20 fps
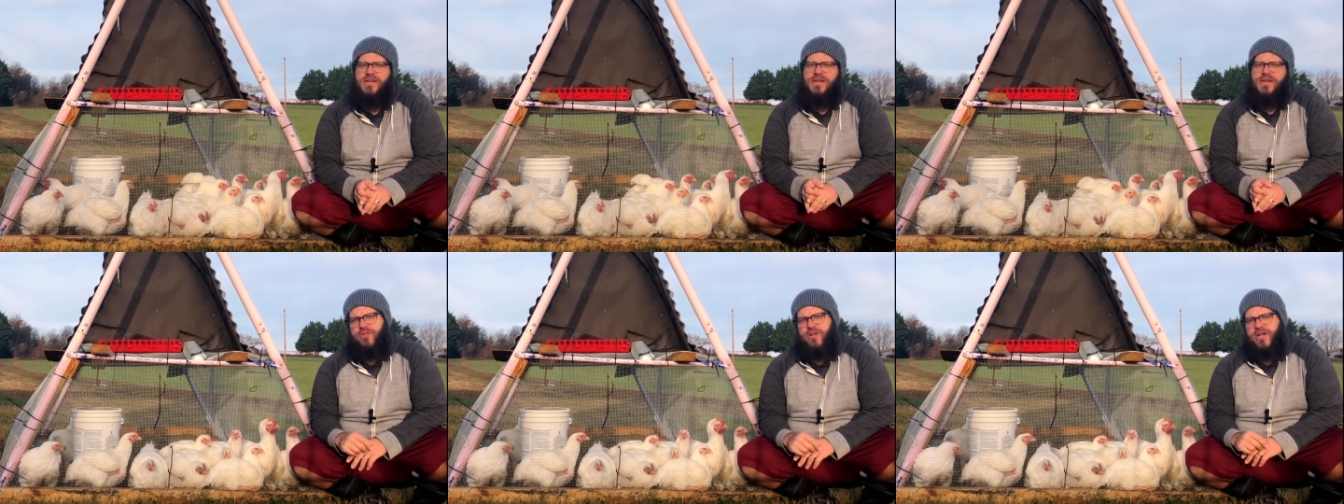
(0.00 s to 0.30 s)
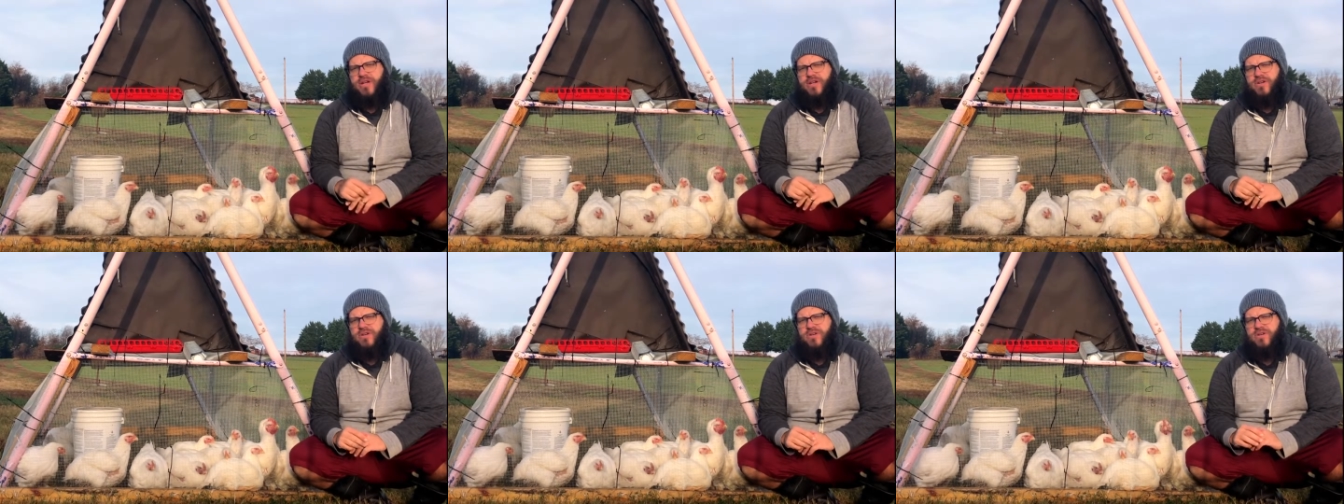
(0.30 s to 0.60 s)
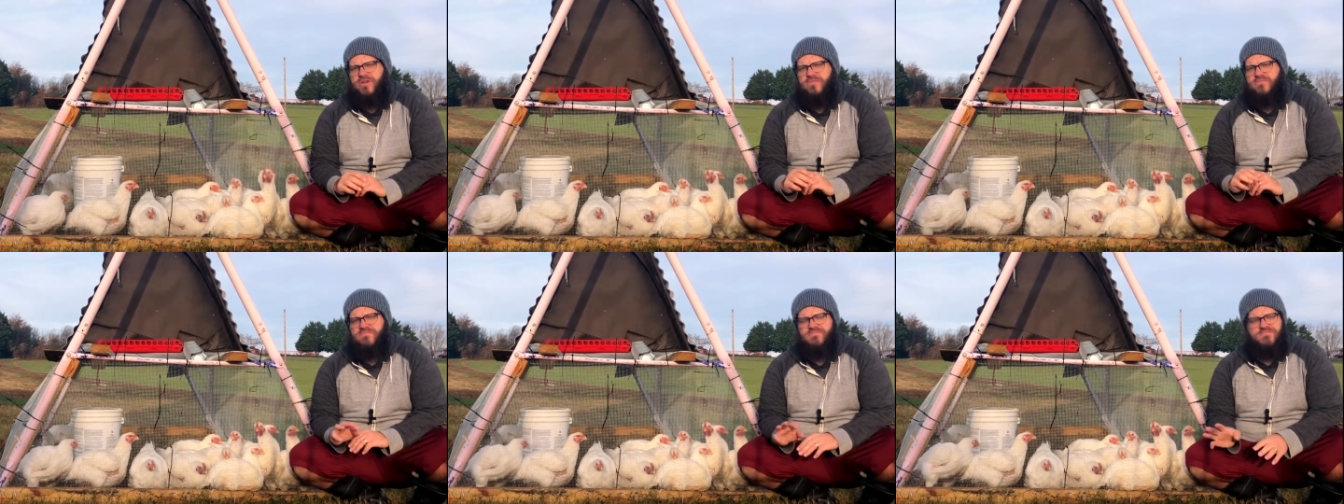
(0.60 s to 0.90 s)

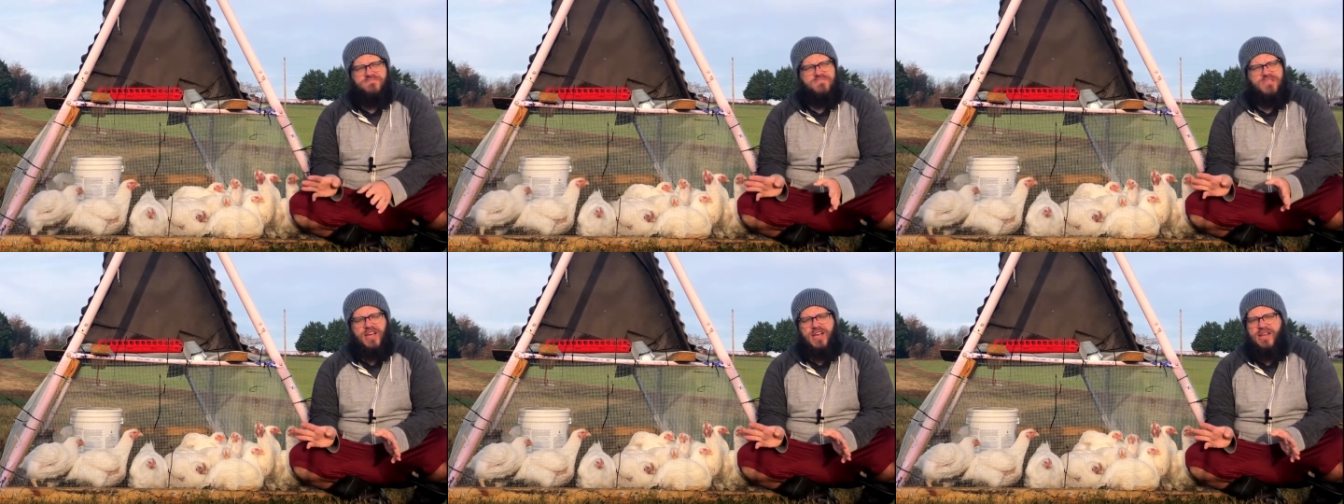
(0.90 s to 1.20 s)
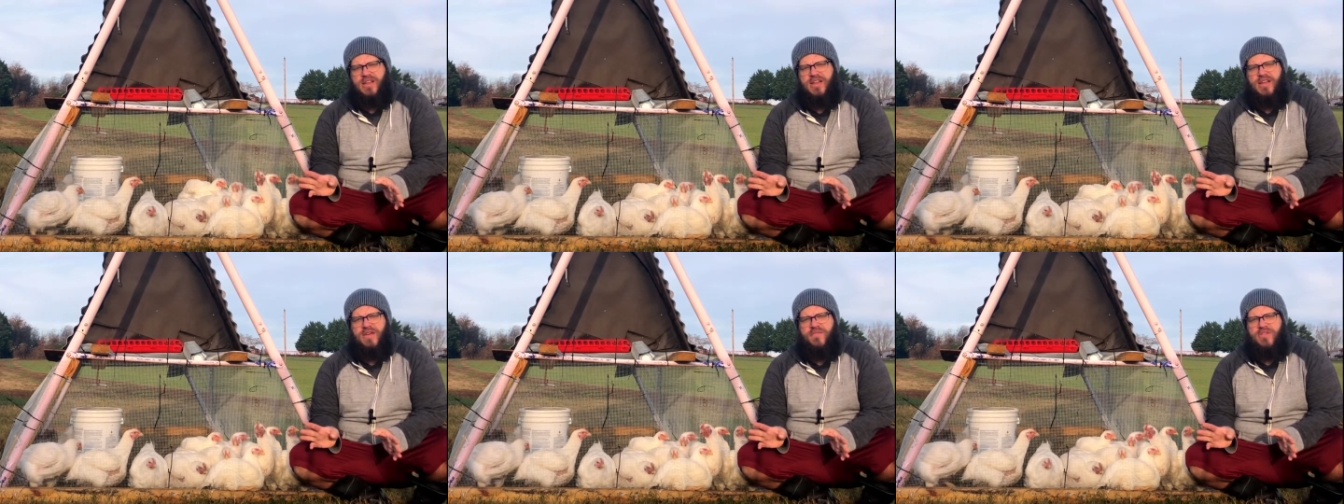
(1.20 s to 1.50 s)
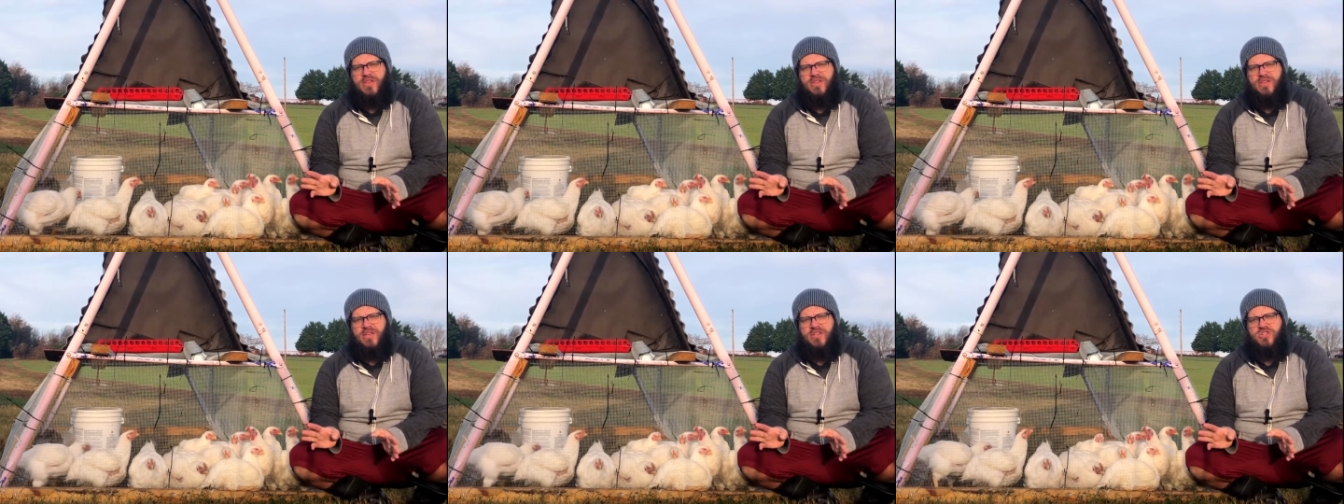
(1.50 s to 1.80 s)
Plucker, I didn't have
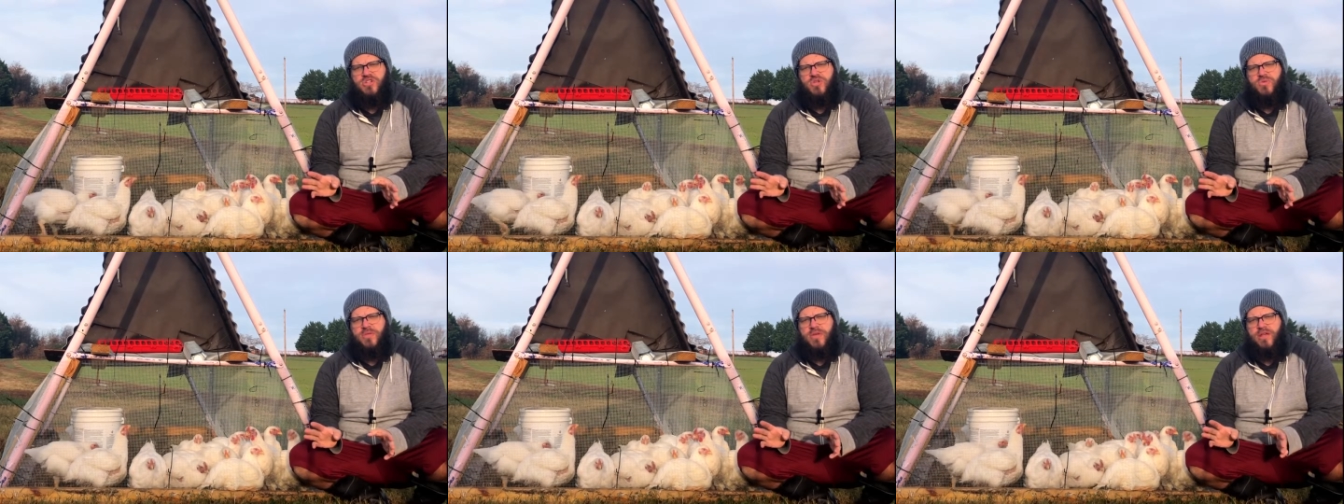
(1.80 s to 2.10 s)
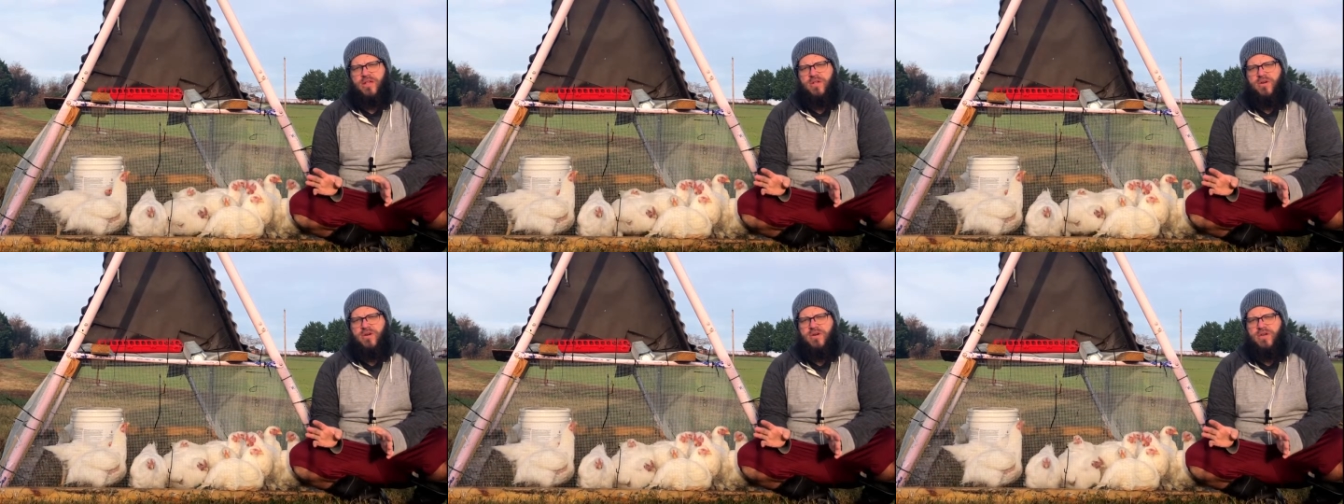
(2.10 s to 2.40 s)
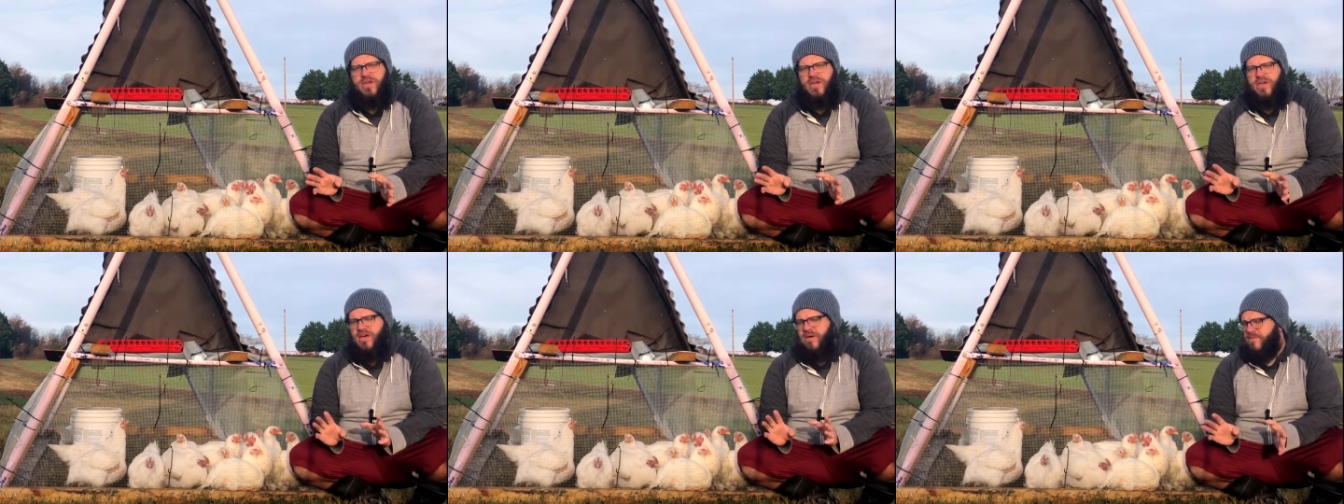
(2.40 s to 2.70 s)
any issues with the
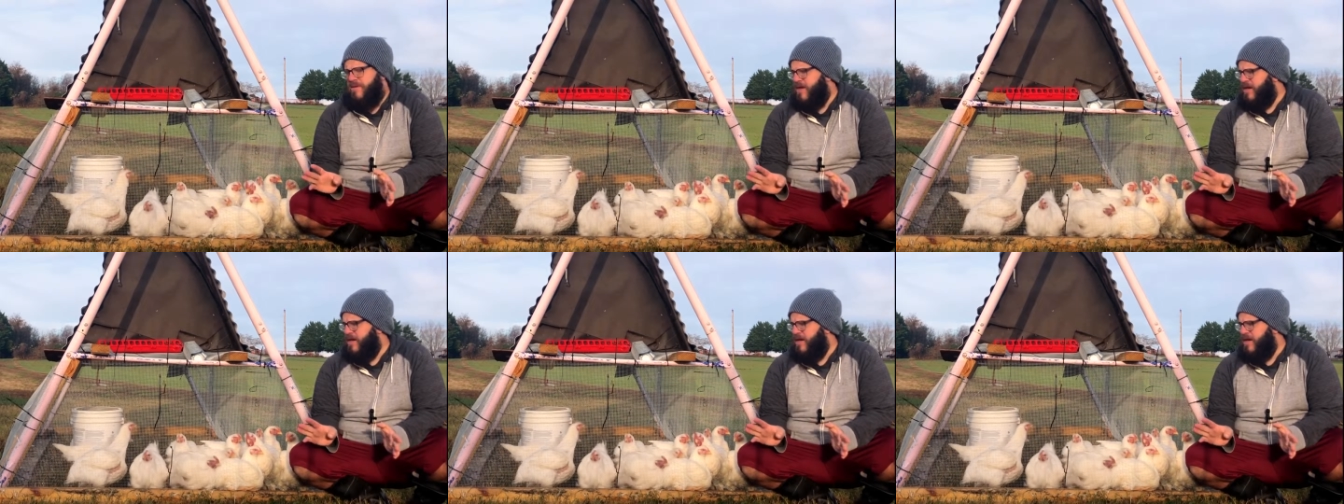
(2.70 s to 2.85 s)
clogging up,